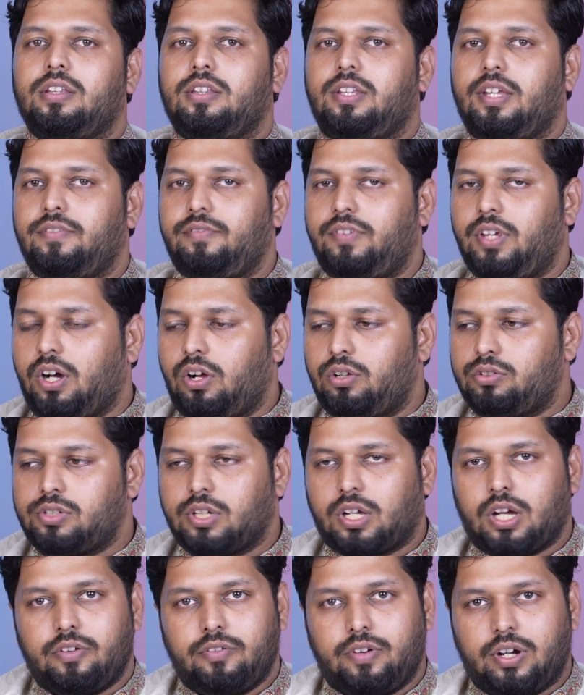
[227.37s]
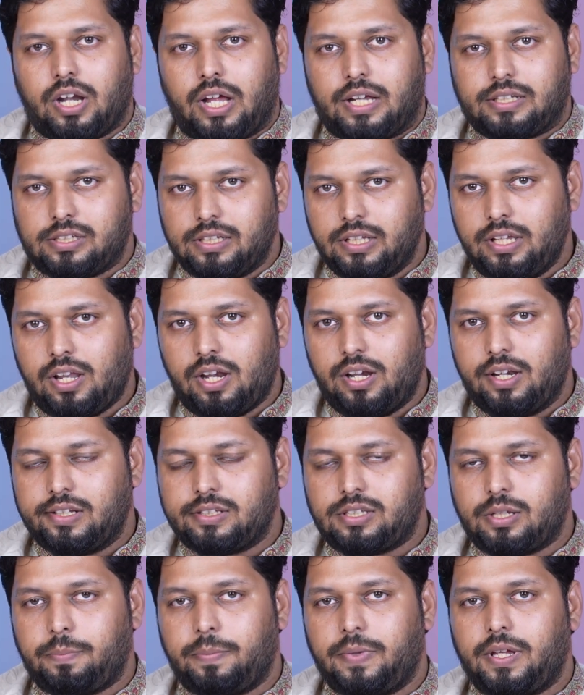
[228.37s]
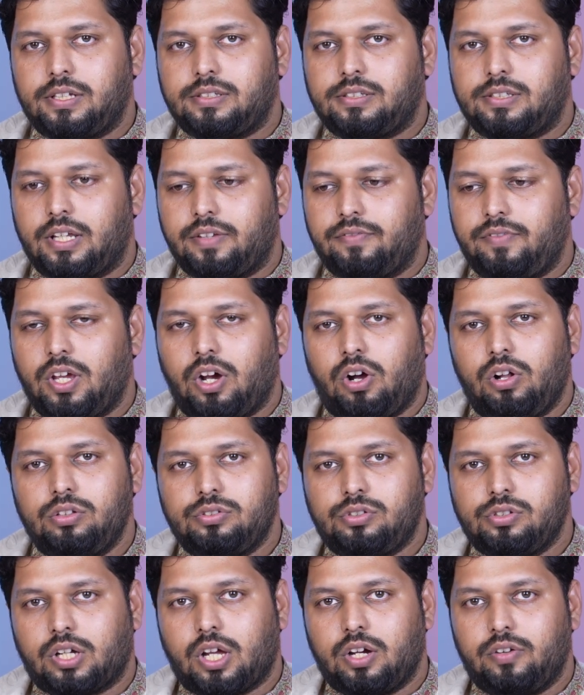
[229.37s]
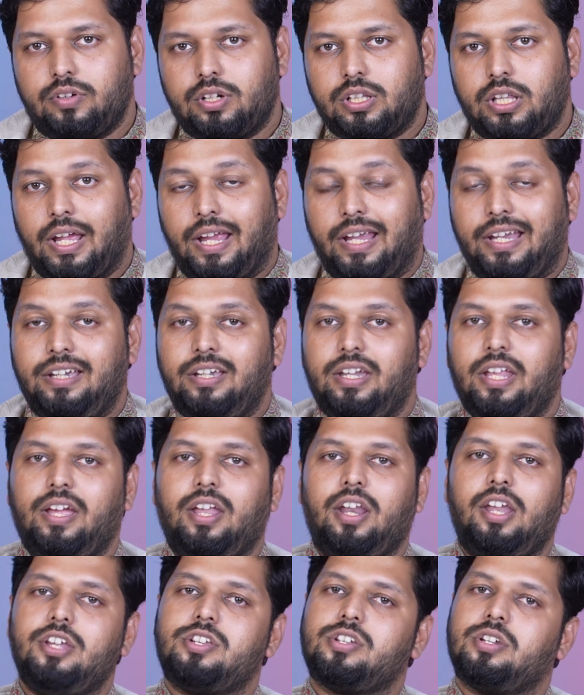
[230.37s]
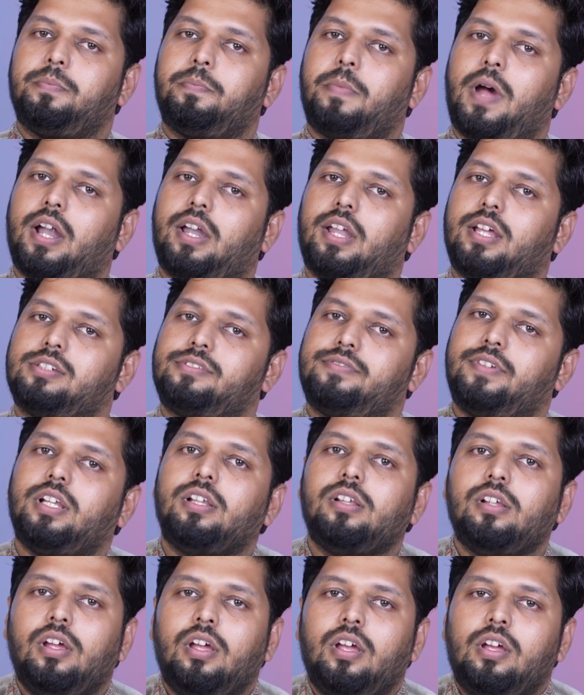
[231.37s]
then we also cover asynchronous Apex, then we also cover the integration part as well.